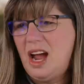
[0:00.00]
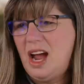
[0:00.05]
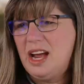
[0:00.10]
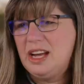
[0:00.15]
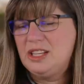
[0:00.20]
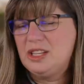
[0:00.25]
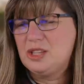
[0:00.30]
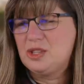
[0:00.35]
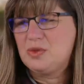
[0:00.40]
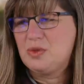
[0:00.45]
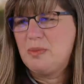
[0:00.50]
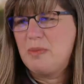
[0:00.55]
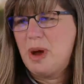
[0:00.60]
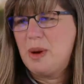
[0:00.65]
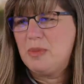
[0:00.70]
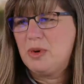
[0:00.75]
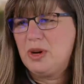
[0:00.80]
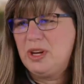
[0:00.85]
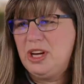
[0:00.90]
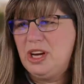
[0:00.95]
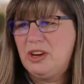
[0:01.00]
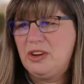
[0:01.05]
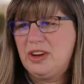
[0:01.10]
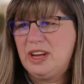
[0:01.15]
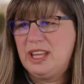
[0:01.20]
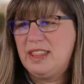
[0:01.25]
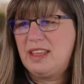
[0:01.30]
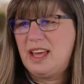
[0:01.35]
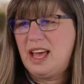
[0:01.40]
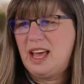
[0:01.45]
I just remember
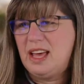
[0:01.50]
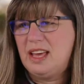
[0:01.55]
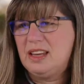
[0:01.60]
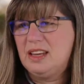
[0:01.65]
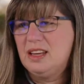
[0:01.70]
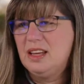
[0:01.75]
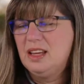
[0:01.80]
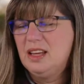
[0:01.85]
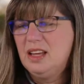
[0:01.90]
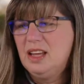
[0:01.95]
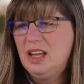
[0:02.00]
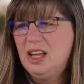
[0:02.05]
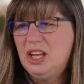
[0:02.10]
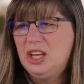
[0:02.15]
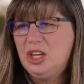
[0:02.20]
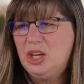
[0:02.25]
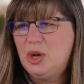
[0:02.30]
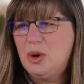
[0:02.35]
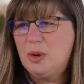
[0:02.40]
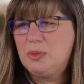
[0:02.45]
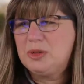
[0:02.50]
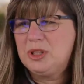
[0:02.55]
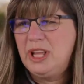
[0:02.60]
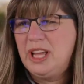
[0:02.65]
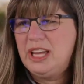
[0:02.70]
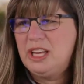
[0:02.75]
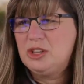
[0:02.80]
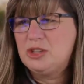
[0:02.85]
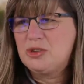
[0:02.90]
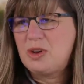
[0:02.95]
hearing that, you know, a
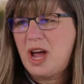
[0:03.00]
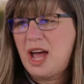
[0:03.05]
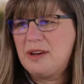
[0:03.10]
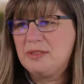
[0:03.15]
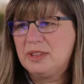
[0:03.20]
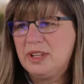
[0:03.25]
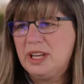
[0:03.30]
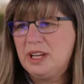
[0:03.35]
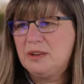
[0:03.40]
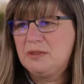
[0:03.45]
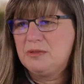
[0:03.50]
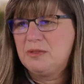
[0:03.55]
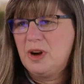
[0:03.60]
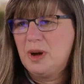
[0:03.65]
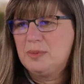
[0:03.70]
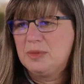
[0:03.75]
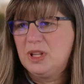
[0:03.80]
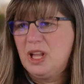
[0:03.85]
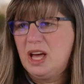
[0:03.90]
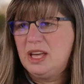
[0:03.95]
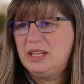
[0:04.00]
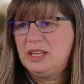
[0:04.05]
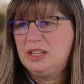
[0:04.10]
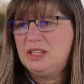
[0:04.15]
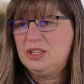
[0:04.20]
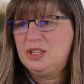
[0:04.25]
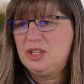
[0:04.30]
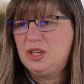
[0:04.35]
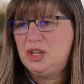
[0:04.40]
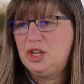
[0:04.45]
plane traveling from
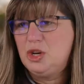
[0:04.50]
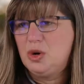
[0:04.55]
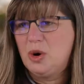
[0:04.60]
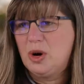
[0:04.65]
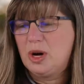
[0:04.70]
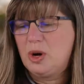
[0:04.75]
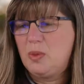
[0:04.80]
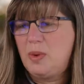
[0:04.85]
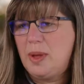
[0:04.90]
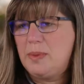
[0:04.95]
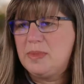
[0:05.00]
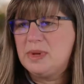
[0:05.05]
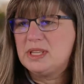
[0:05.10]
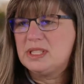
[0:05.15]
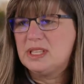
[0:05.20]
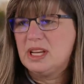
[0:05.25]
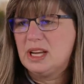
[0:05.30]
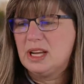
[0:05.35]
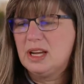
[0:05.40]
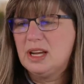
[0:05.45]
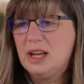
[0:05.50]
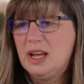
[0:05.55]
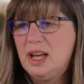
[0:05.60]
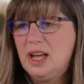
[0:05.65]
London to New York went missing.